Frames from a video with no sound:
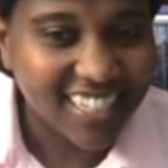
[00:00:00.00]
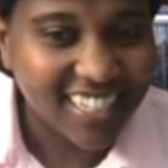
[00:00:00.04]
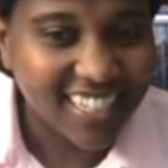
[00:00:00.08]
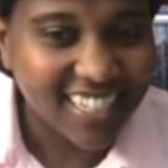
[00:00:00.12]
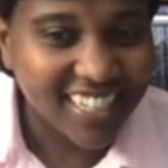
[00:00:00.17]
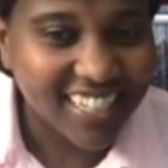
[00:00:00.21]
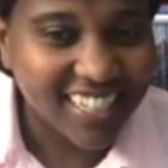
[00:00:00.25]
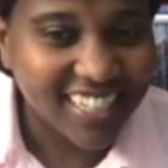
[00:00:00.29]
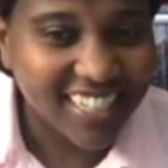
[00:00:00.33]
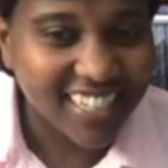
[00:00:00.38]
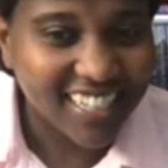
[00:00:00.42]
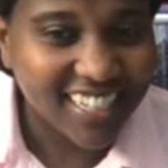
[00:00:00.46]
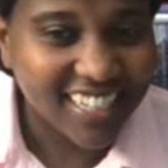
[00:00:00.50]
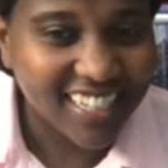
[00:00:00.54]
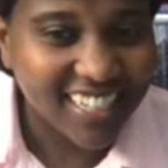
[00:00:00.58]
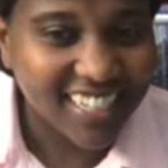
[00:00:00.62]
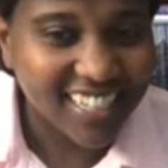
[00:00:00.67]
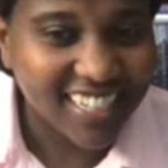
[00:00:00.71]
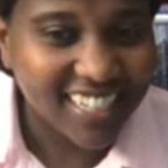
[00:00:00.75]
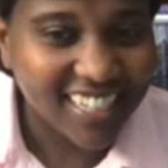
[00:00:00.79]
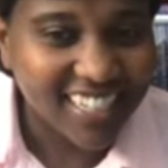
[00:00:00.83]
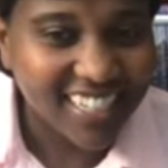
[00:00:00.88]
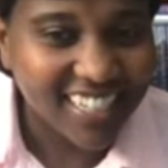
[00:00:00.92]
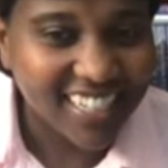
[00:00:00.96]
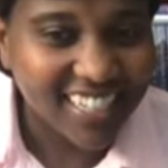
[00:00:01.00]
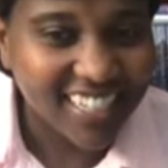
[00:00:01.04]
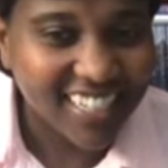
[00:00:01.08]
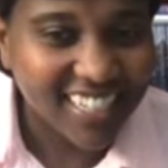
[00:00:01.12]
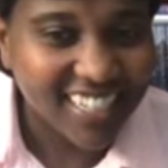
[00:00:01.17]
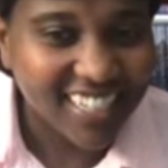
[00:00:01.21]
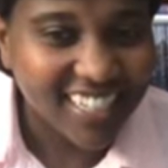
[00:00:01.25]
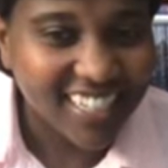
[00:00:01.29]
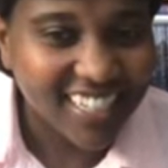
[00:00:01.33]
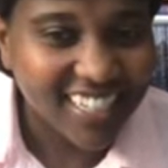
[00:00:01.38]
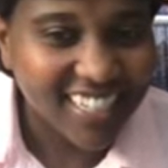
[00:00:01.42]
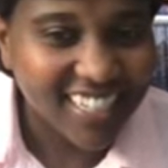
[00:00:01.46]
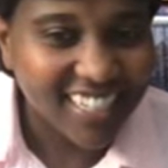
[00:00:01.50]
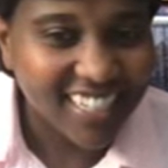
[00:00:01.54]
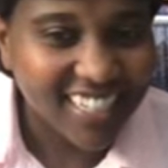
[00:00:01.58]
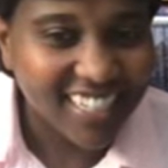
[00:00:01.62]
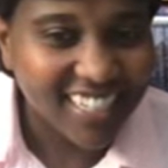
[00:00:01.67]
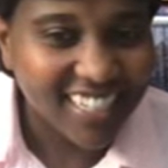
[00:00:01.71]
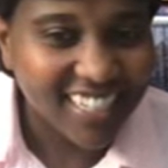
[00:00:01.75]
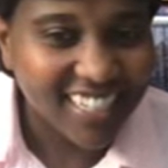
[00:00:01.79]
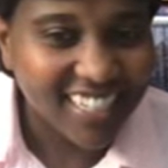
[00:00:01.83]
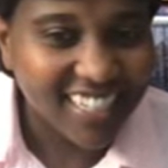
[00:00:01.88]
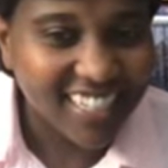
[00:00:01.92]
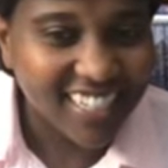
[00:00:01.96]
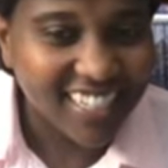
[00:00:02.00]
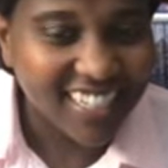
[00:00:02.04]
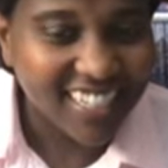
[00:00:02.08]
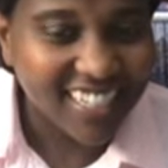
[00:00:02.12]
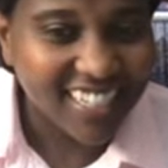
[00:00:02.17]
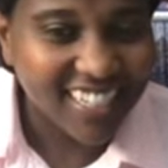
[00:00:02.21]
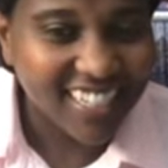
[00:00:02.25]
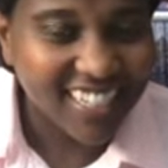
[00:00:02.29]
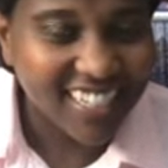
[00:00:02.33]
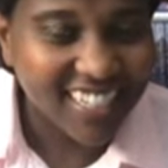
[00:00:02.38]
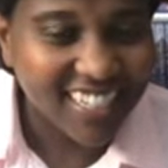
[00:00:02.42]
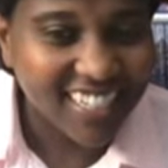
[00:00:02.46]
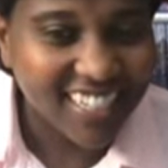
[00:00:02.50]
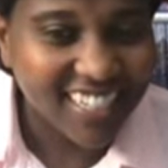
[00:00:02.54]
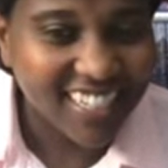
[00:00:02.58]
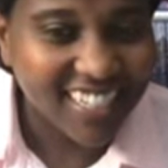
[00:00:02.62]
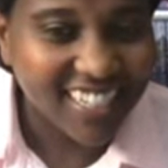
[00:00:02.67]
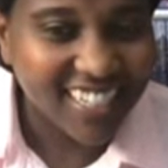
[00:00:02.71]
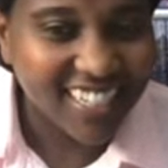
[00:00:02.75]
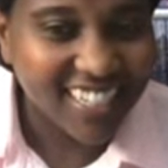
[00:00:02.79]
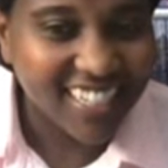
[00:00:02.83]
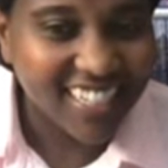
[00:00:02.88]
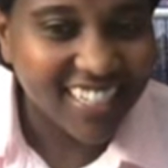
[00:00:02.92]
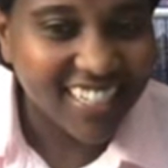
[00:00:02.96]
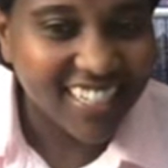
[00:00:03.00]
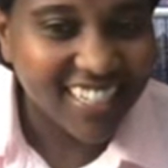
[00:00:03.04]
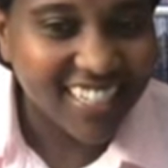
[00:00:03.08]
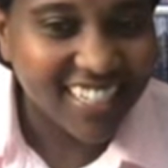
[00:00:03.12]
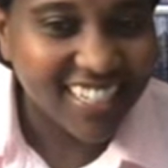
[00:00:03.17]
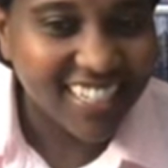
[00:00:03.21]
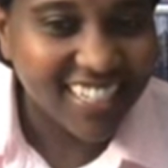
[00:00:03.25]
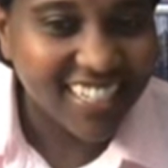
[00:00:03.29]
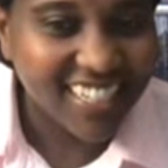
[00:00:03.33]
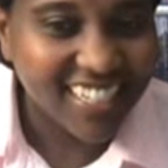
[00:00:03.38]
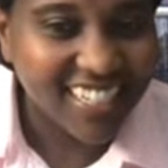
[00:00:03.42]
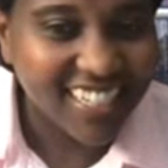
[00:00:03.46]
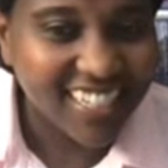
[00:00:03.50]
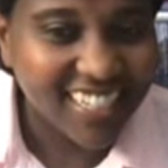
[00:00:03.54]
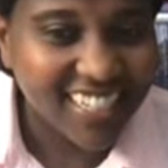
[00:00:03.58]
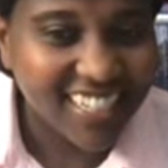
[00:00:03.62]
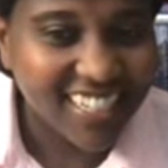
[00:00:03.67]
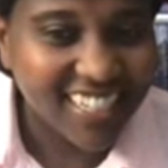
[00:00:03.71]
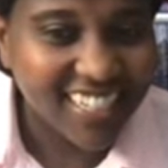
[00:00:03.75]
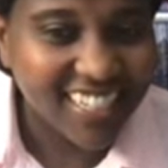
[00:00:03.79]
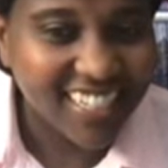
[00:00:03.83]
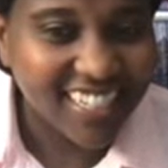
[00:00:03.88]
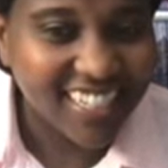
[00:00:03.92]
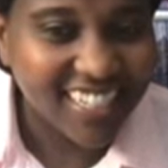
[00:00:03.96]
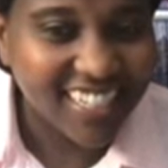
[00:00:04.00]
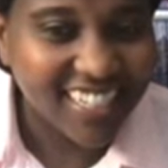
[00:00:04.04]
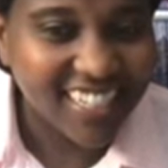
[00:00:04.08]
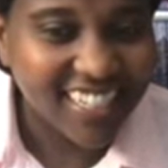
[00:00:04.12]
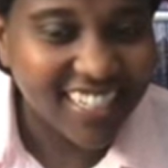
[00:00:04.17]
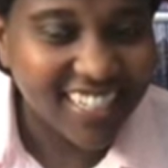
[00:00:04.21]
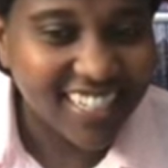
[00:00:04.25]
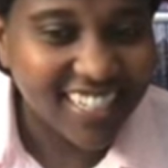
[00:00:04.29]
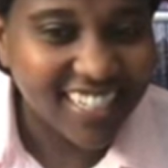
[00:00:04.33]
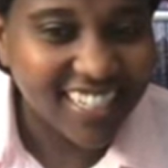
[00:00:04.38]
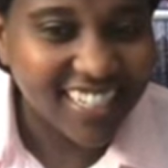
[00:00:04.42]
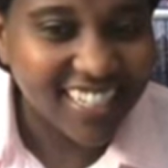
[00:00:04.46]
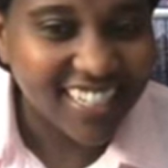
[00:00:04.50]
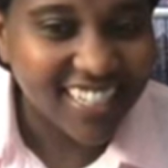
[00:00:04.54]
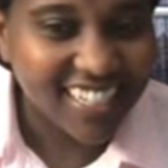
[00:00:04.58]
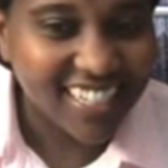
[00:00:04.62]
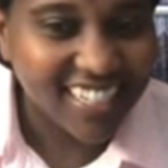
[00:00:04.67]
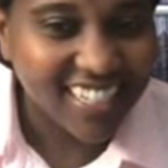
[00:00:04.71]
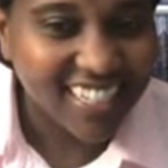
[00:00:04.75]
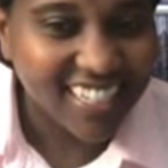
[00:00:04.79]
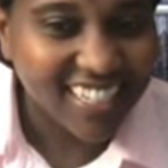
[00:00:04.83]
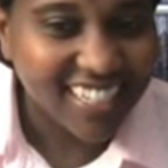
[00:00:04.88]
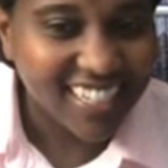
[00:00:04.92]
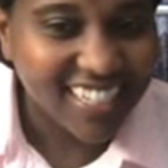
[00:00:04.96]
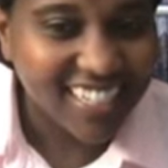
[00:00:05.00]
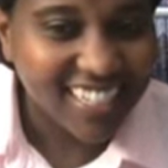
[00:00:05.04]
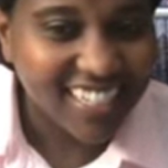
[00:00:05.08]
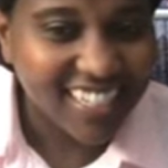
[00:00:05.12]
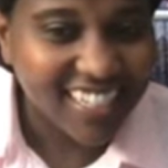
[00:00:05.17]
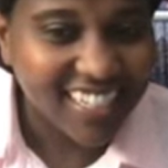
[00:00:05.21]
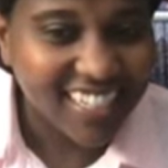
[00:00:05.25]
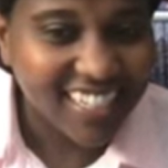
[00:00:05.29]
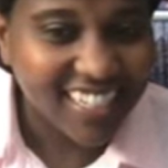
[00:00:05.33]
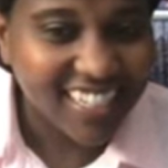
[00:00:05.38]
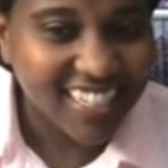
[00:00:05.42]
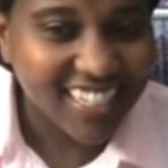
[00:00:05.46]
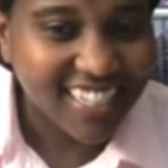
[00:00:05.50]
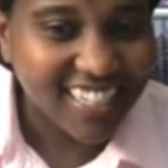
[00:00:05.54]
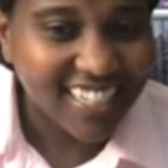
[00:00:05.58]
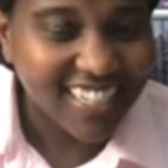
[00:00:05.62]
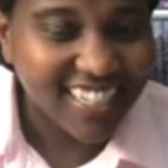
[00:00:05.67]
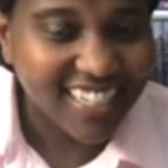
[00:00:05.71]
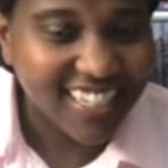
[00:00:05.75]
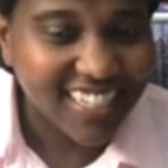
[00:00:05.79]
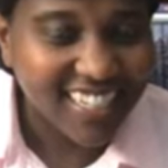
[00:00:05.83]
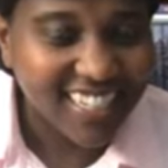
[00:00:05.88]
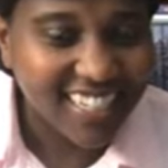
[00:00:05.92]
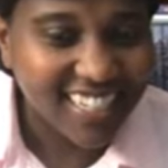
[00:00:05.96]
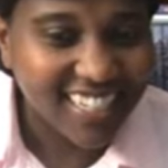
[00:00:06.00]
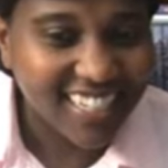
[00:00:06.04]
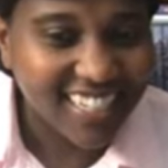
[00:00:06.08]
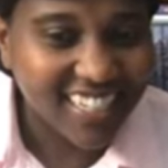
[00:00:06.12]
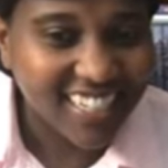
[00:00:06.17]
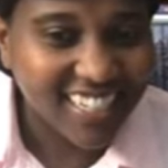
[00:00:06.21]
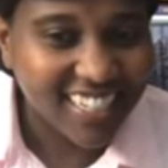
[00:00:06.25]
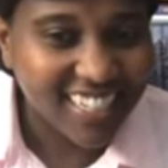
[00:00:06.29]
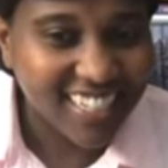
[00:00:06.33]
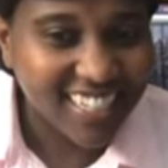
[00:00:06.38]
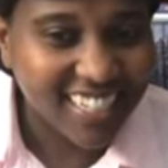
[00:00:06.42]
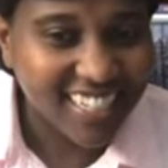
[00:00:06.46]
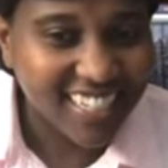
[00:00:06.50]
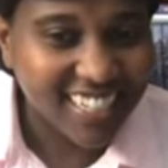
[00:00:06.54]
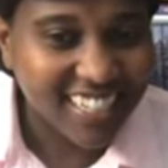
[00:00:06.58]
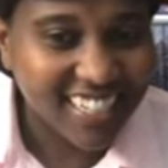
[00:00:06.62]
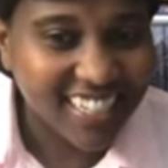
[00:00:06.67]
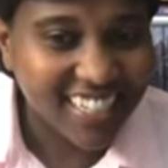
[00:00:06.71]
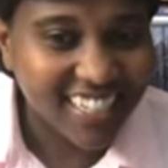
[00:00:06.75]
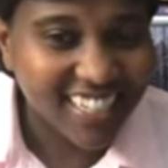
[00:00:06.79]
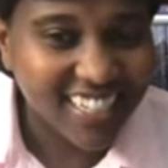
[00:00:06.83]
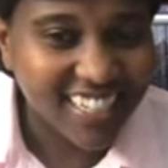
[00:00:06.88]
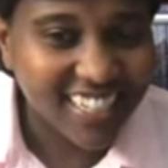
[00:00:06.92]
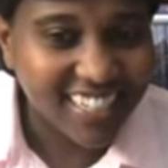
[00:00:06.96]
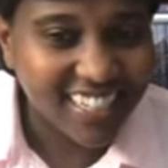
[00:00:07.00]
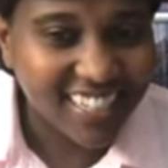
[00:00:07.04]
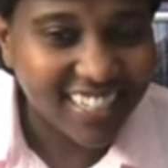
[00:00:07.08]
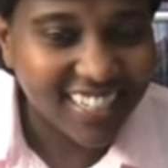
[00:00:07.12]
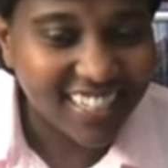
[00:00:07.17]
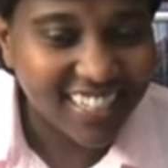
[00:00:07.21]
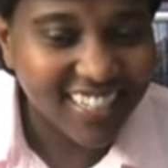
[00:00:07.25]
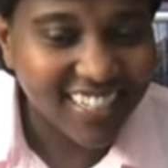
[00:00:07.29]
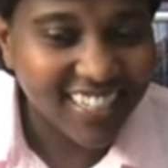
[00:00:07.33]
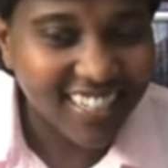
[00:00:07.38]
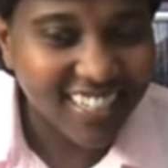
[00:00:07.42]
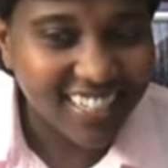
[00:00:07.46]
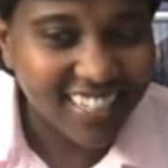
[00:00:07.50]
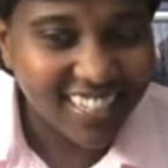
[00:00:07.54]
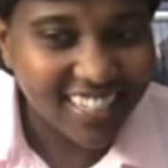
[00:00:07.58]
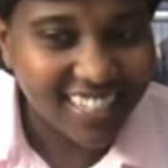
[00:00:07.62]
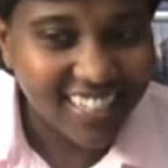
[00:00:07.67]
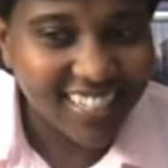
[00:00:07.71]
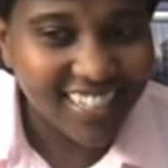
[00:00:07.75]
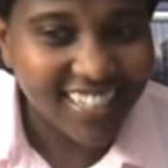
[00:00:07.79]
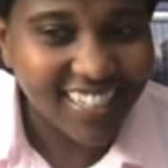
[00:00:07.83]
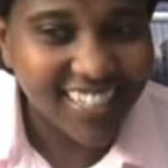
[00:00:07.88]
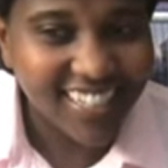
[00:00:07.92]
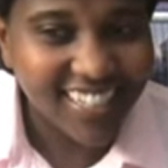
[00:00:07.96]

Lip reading: (not speaking)